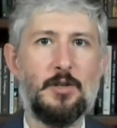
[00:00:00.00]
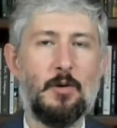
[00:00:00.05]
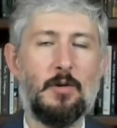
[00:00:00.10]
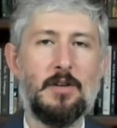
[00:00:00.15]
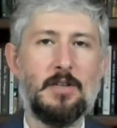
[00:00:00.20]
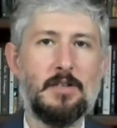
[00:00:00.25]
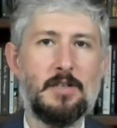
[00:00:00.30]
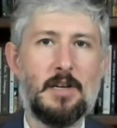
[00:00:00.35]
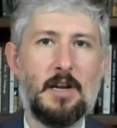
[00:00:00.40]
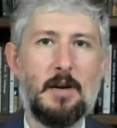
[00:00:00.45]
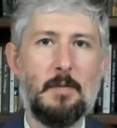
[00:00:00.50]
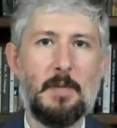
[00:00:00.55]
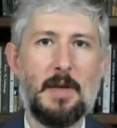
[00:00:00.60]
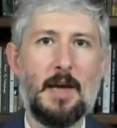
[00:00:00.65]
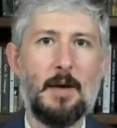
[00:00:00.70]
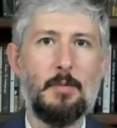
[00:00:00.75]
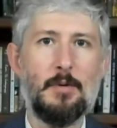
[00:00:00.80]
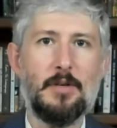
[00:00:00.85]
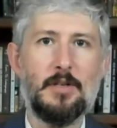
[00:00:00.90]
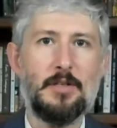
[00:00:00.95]
Georgia's going to be
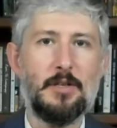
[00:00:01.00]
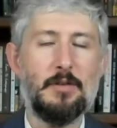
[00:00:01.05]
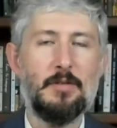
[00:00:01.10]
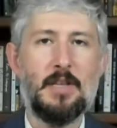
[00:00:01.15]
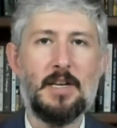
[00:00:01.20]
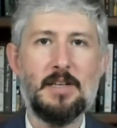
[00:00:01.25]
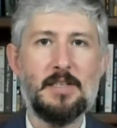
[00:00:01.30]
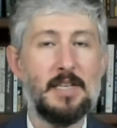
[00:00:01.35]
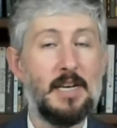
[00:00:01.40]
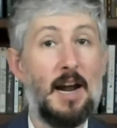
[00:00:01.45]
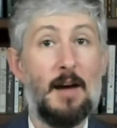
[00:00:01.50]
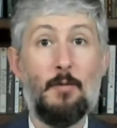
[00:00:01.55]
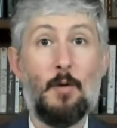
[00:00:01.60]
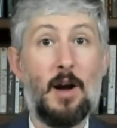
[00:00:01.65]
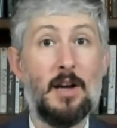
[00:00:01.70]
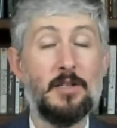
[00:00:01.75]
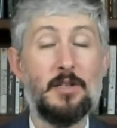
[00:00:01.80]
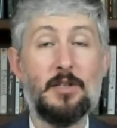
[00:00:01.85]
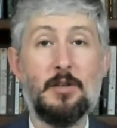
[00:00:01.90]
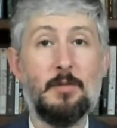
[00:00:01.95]
able to do this, and I've
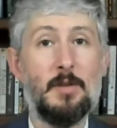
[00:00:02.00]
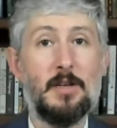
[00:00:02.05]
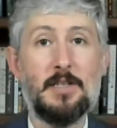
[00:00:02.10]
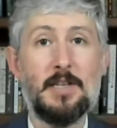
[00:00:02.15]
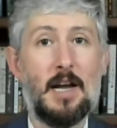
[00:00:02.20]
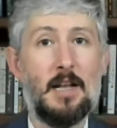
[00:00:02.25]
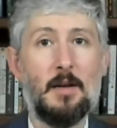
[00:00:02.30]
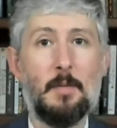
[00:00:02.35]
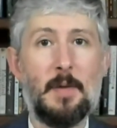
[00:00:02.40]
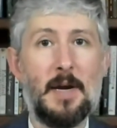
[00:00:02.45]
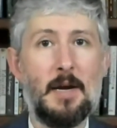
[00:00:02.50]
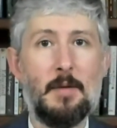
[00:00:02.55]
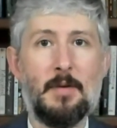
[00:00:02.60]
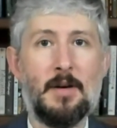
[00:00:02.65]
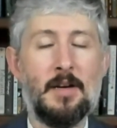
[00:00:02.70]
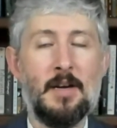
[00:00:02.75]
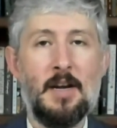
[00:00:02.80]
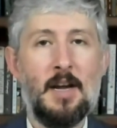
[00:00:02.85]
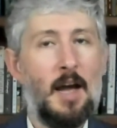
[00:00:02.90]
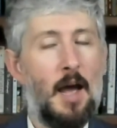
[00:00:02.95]
watched too much Alabama.